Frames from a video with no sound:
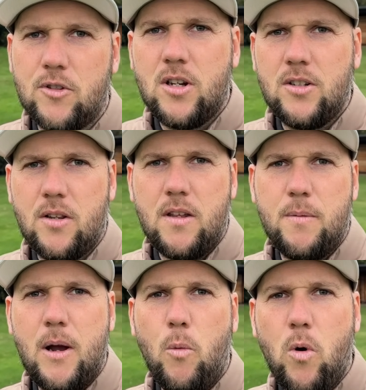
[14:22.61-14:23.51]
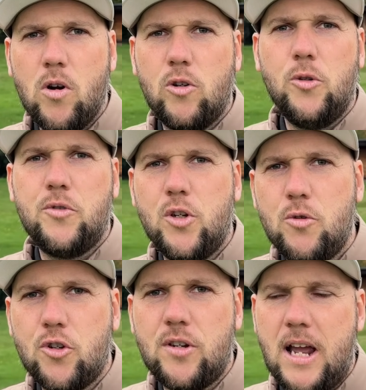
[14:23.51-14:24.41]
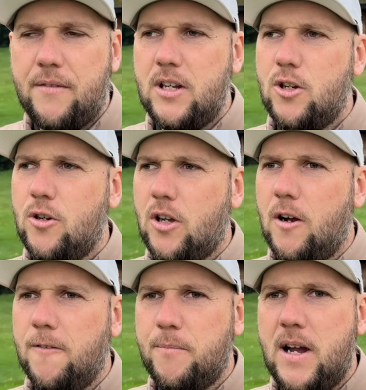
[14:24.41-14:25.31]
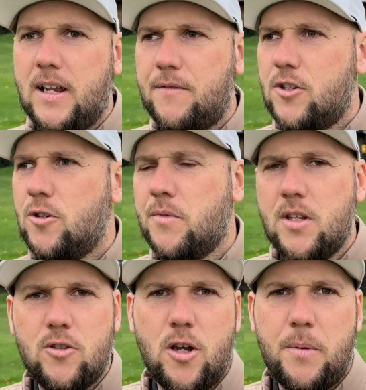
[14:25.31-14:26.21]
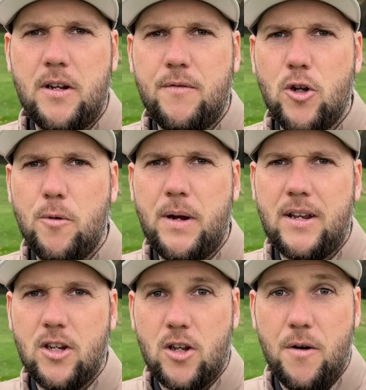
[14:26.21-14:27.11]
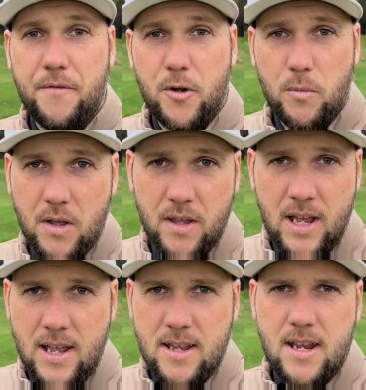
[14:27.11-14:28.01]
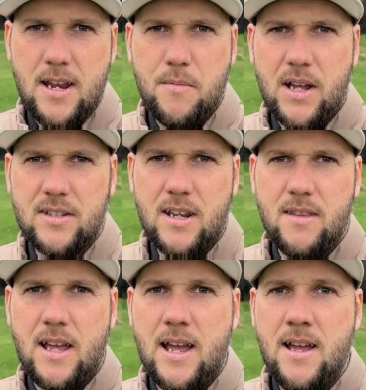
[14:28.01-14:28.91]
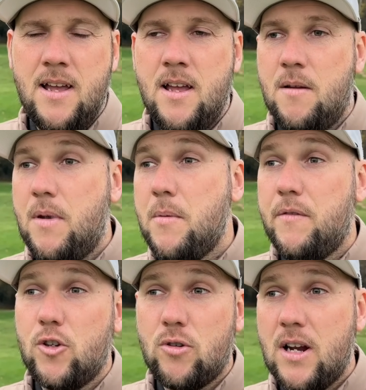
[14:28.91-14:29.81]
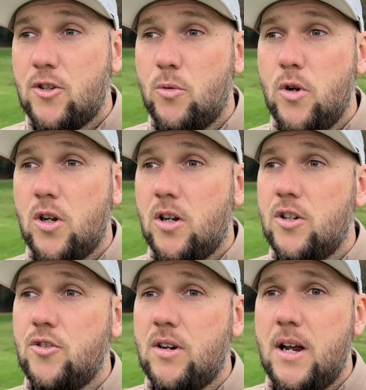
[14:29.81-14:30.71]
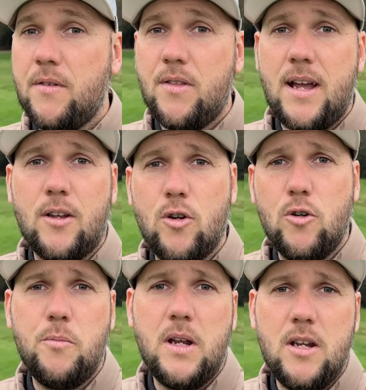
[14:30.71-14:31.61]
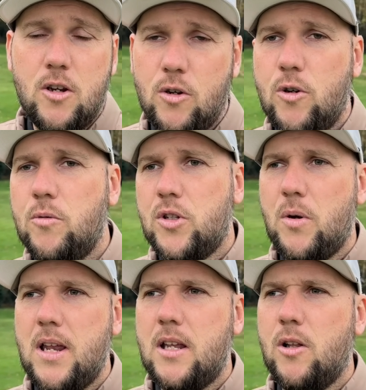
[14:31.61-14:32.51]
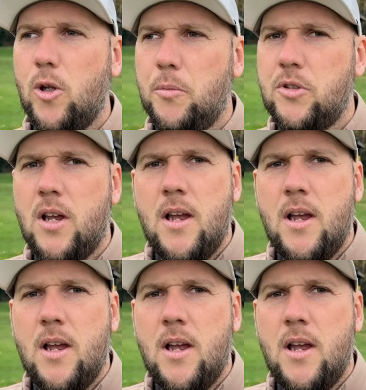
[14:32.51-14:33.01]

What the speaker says: Start to think about what clubs you should have in your golf bag. If there's something at the top end of your bag you're confident with, keep that in there. Maybe if you're trying to work on your driver, that could be in. You could go up to 8 clubs.